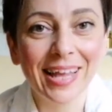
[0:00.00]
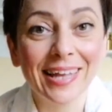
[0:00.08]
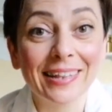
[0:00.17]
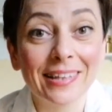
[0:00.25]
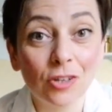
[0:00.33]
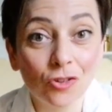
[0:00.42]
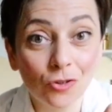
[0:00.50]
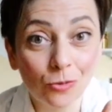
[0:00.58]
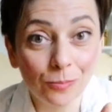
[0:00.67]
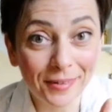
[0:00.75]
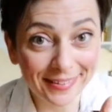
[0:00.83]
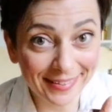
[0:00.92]
The two
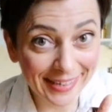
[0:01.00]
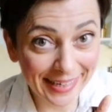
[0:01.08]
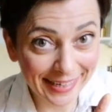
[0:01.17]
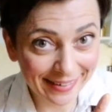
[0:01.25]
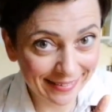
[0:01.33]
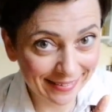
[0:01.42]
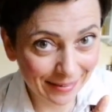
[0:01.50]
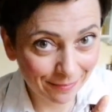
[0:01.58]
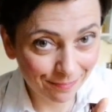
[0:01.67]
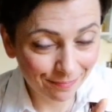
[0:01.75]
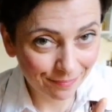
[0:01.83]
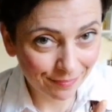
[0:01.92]
mistakes.
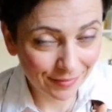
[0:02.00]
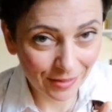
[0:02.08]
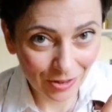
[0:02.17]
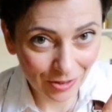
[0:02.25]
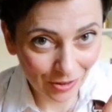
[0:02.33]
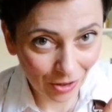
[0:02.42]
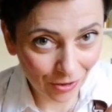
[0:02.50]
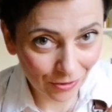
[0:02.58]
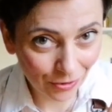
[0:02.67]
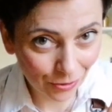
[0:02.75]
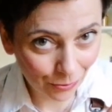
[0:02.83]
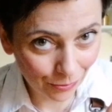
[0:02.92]
Don't
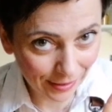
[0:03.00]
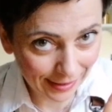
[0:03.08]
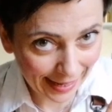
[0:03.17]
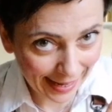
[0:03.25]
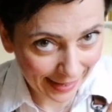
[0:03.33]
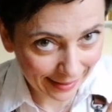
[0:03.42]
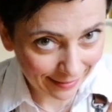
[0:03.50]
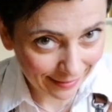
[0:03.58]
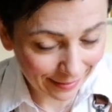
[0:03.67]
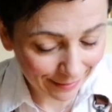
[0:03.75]
do that.